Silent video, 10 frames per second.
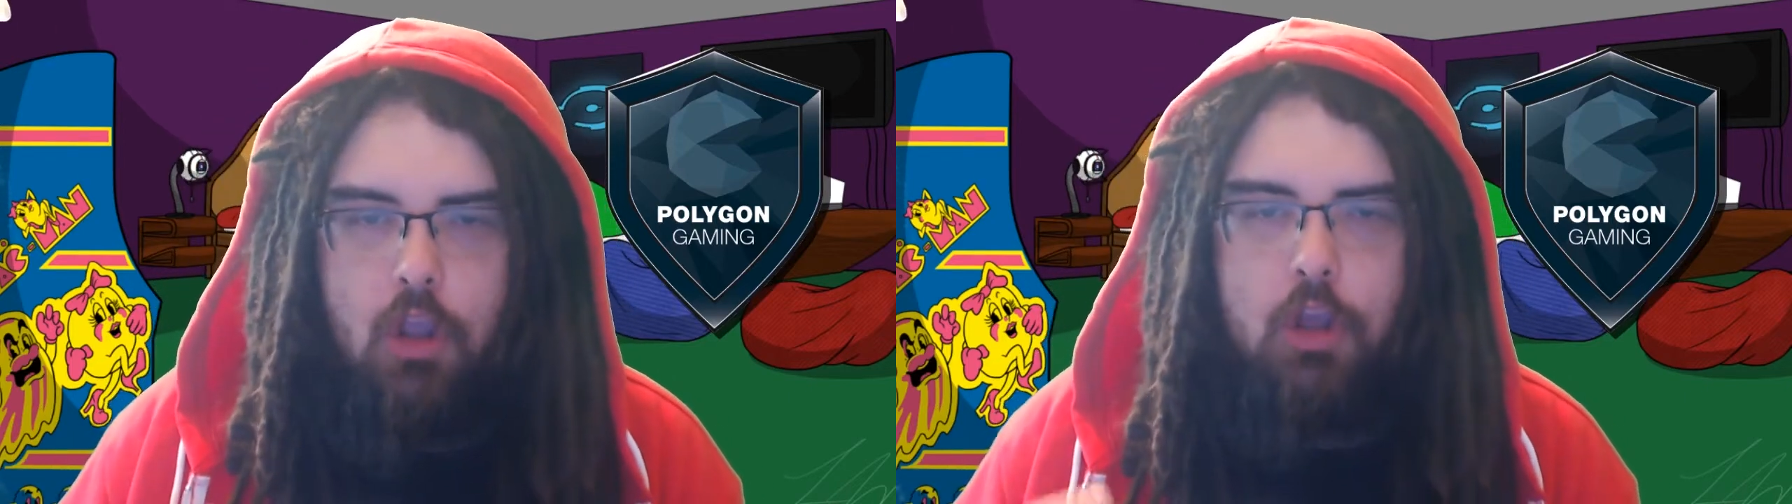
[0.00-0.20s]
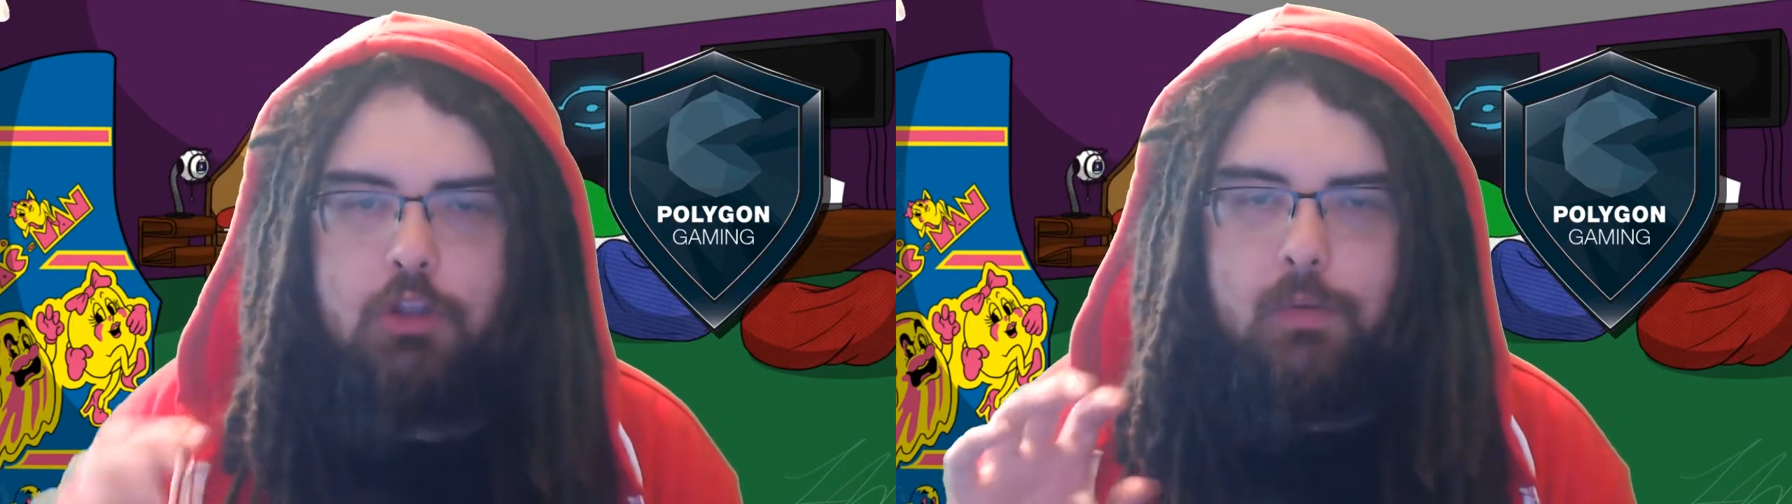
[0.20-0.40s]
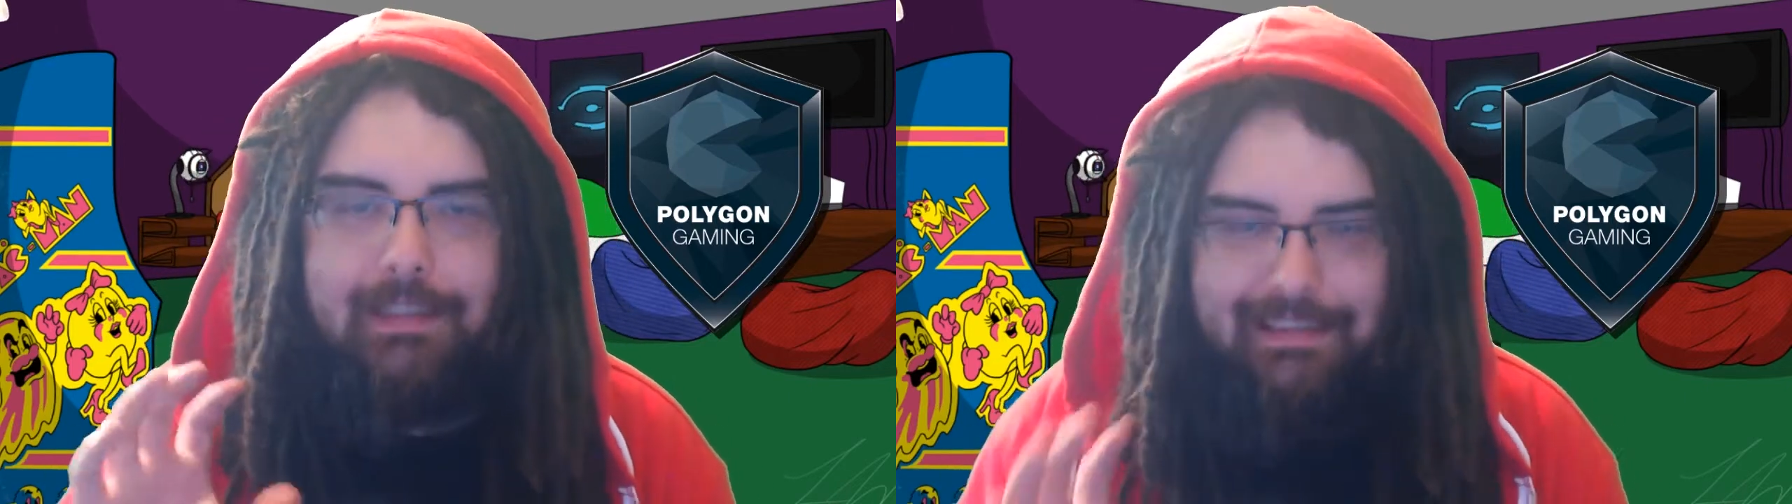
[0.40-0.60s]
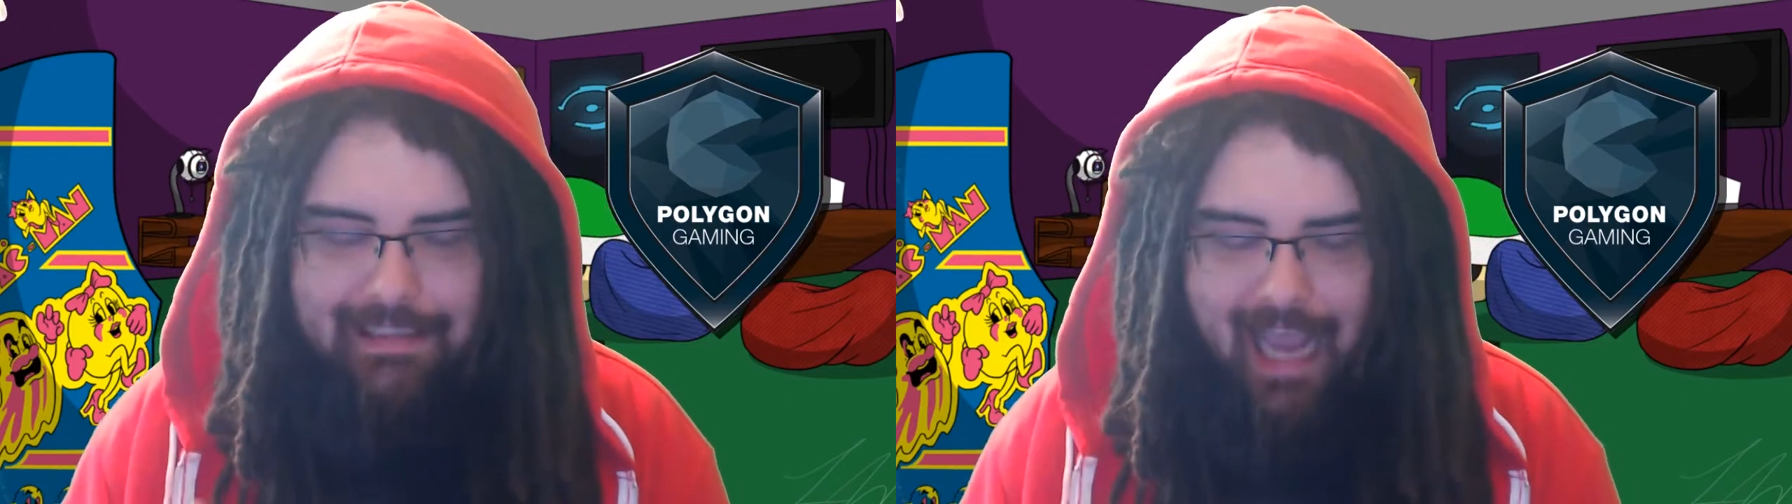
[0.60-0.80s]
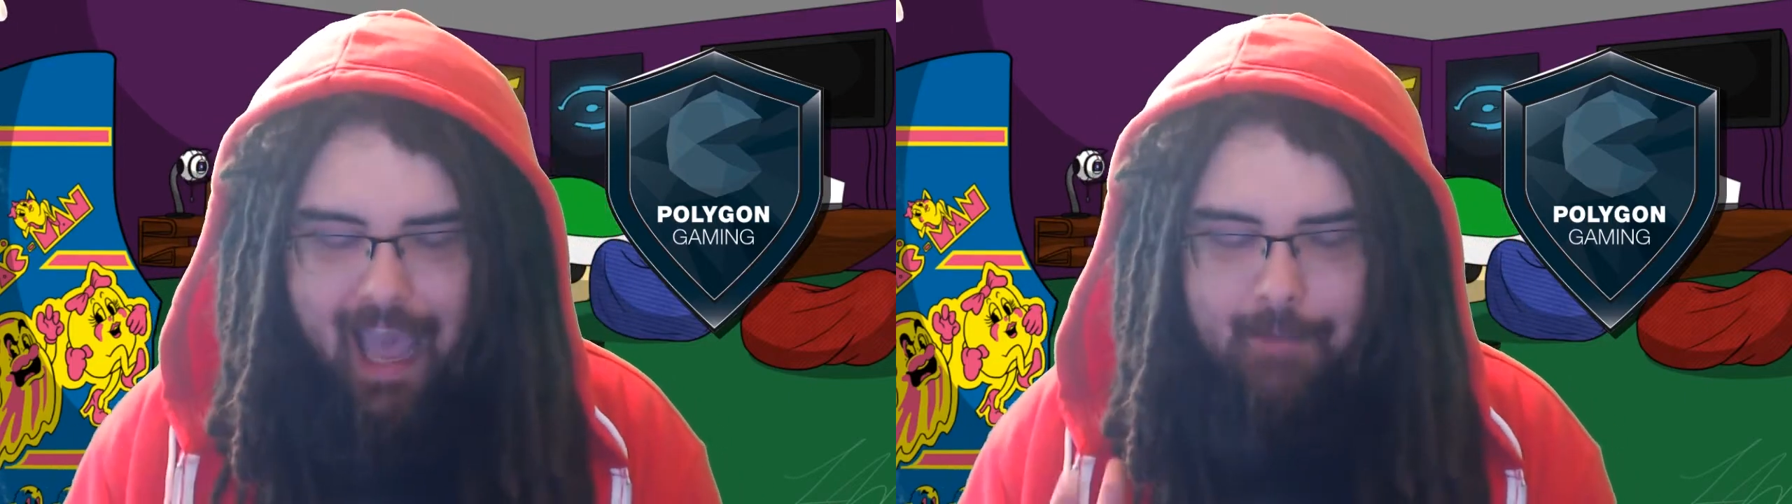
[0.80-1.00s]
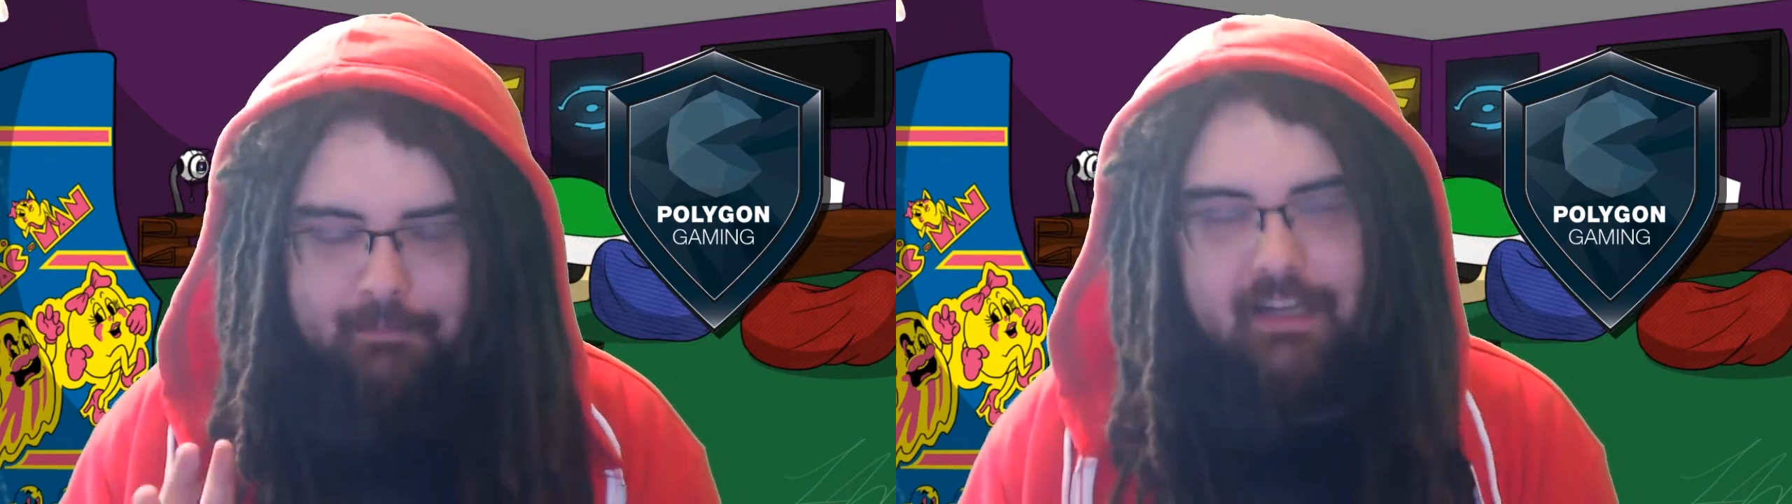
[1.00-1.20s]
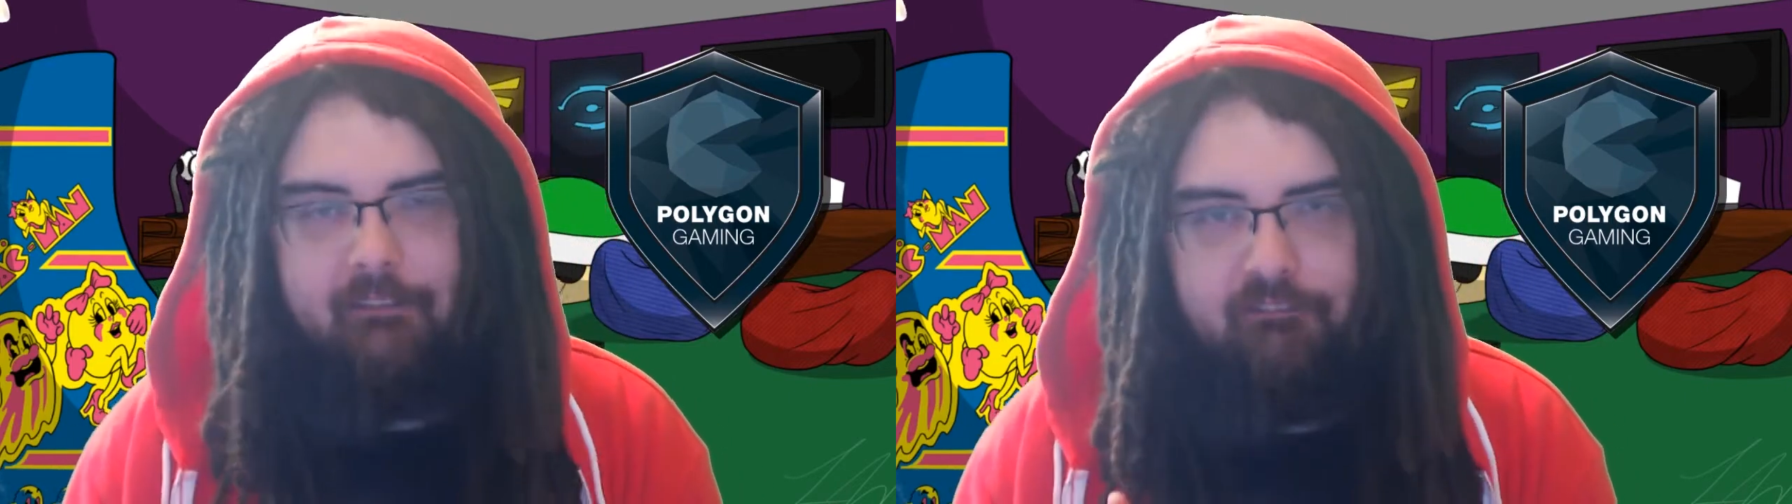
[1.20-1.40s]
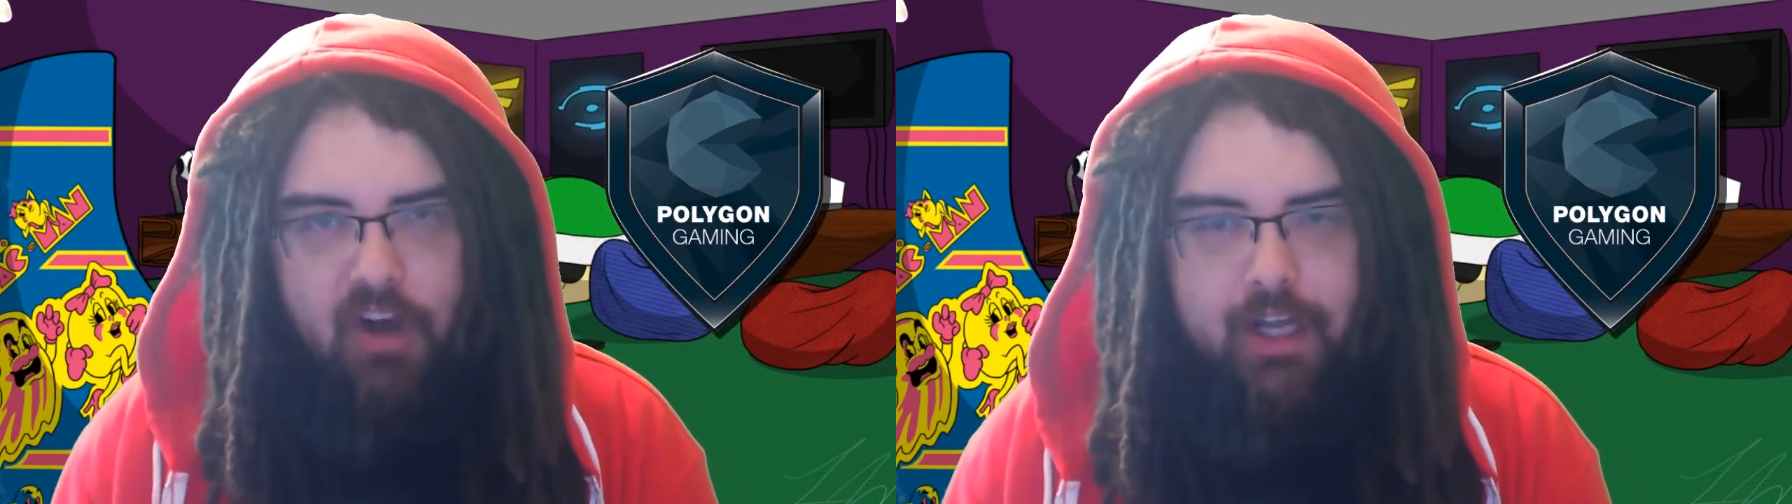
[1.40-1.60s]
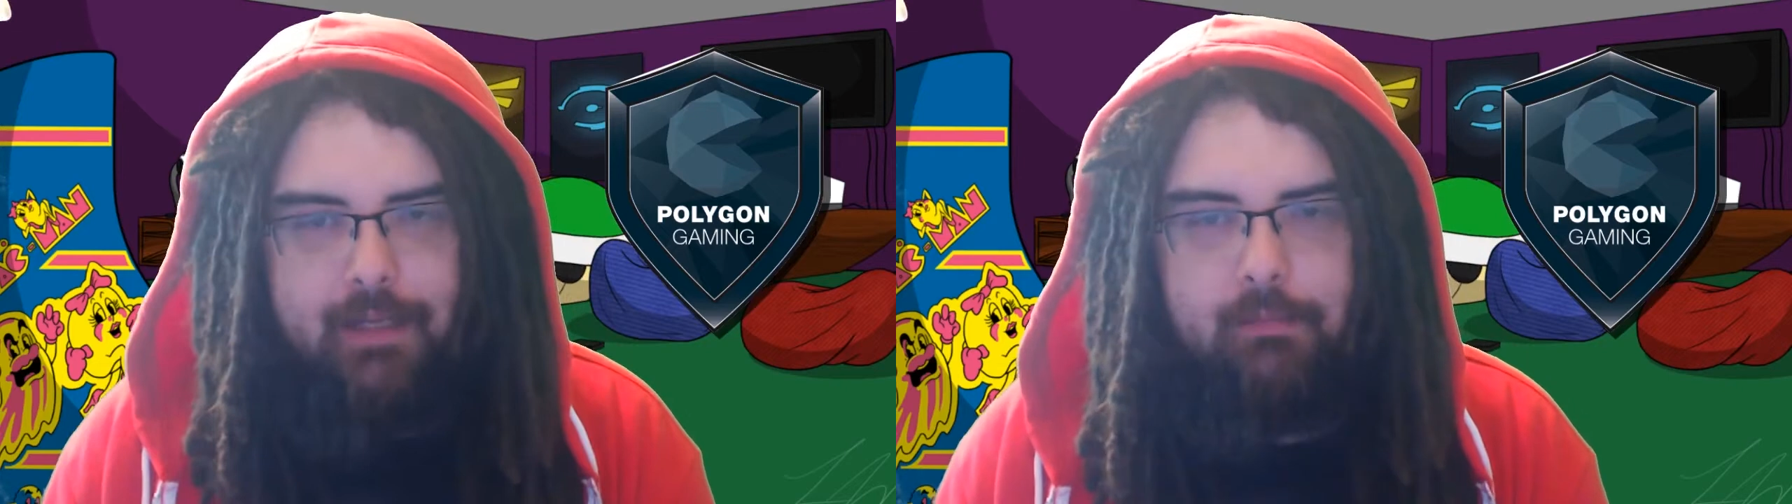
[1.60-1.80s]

to adapt in a fun